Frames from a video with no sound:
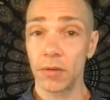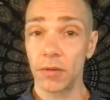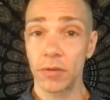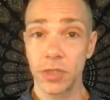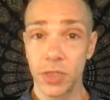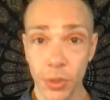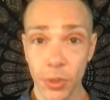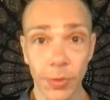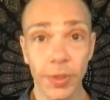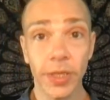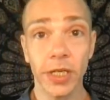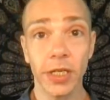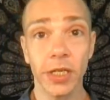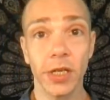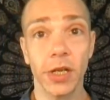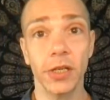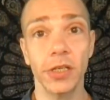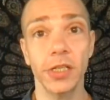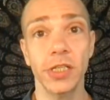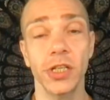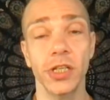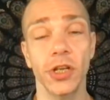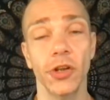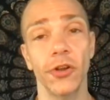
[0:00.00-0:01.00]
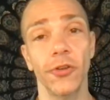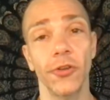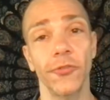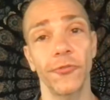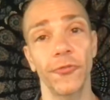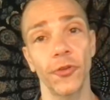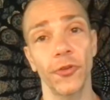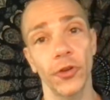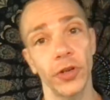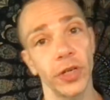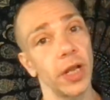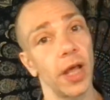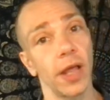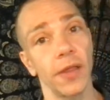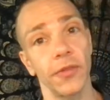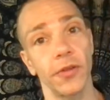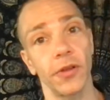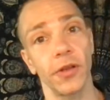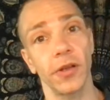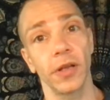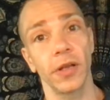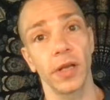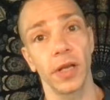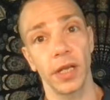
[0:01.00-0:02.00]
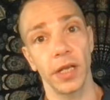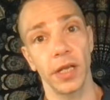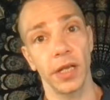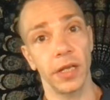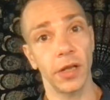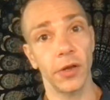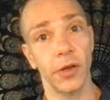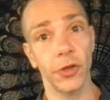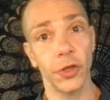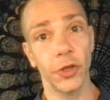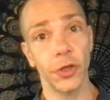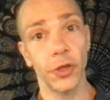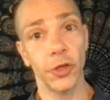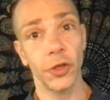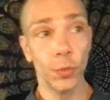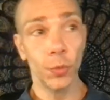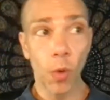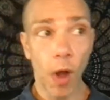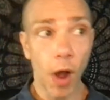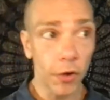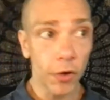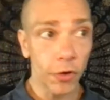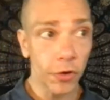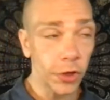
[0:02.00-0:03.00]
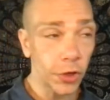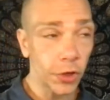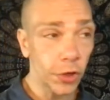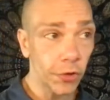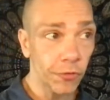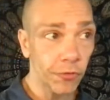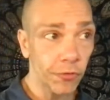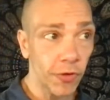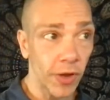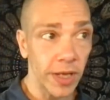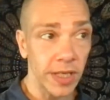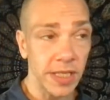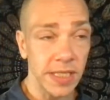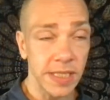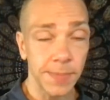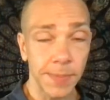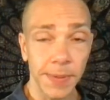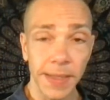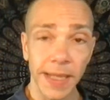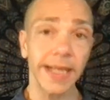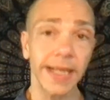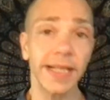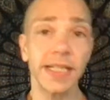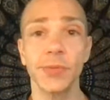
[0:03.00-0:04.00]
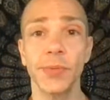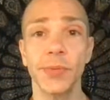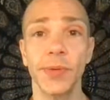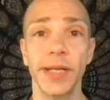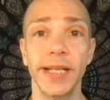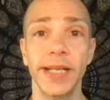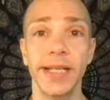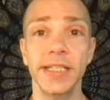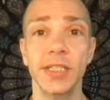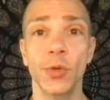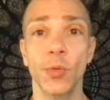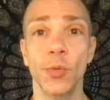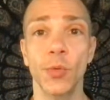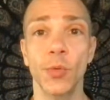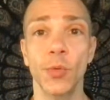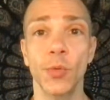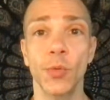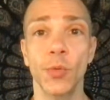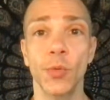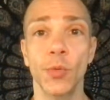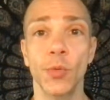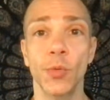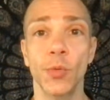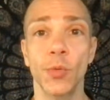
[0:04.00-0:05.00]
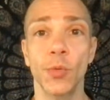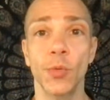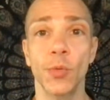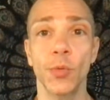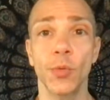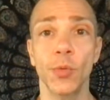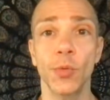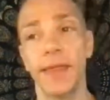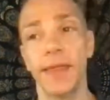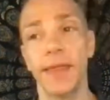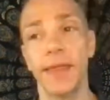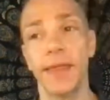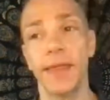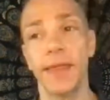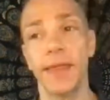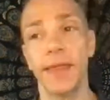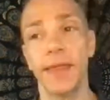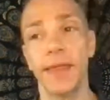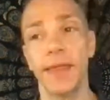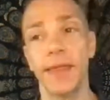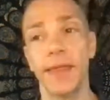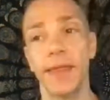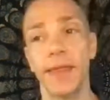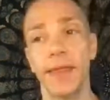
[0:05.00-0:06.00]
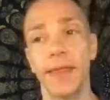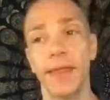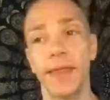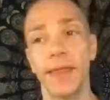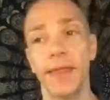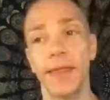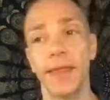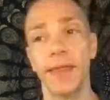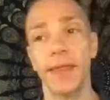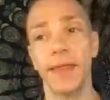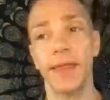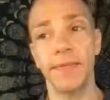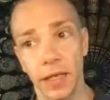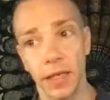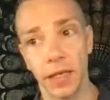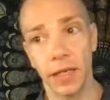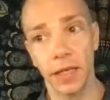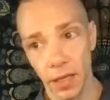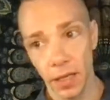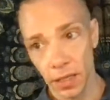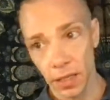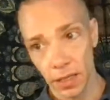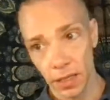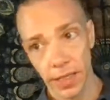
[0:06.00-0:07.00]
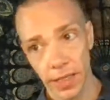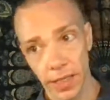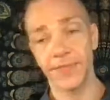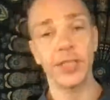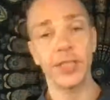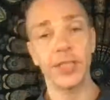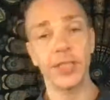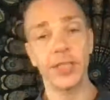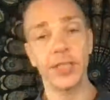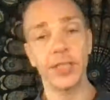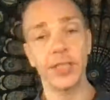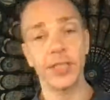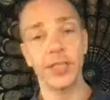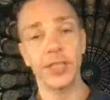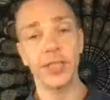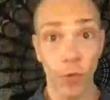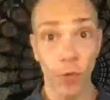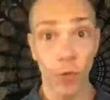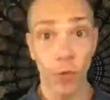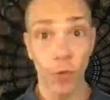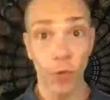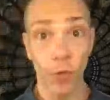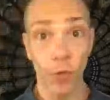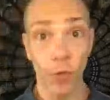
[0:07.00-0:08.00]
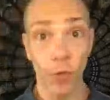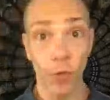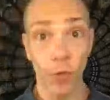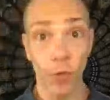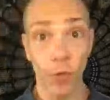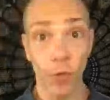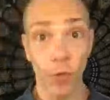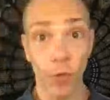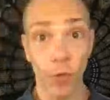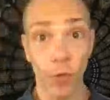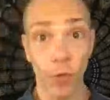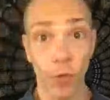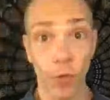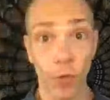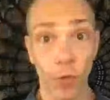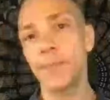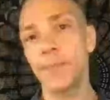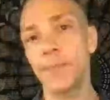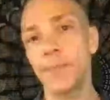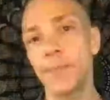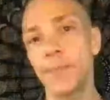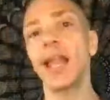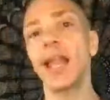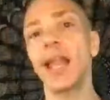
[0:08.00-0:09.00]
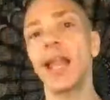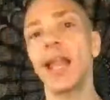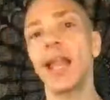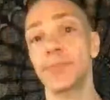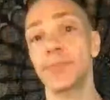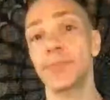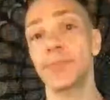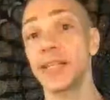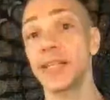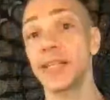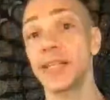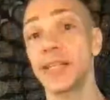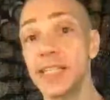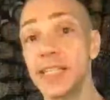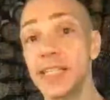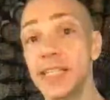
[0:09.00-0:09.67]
doing a good turn for another. You water your friend's plants when he's away, and then he feeds your cat, right? So it's like a balance. But this